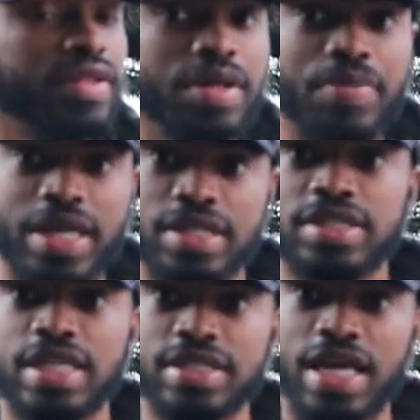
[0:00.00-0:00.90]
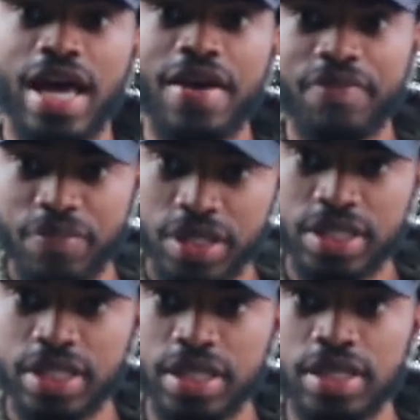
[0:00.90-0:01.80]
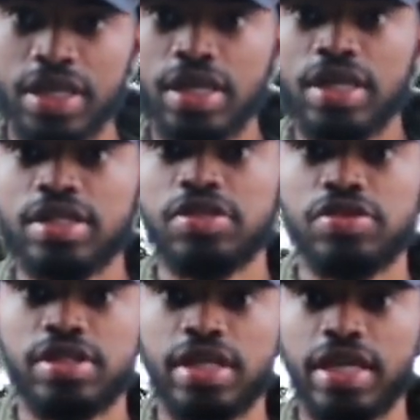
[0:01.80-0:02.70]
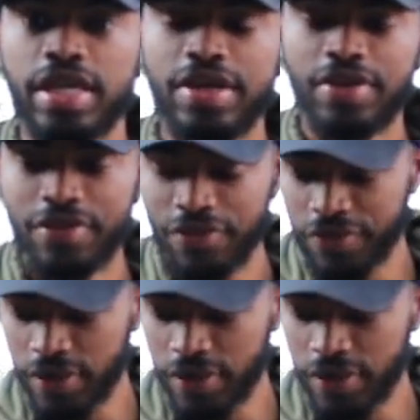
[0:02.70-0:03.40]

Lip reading: the maintenance that has been done, to see if